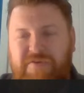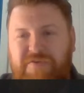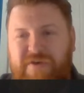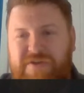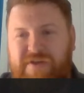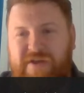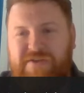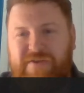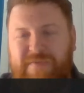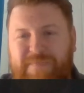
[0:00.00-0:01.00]
good question,
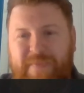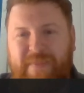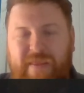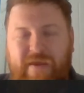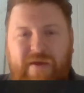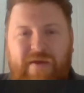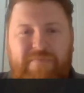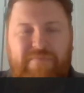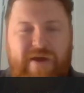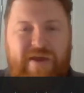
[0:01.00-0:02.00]
actually.
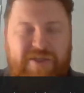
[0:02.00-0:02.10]
My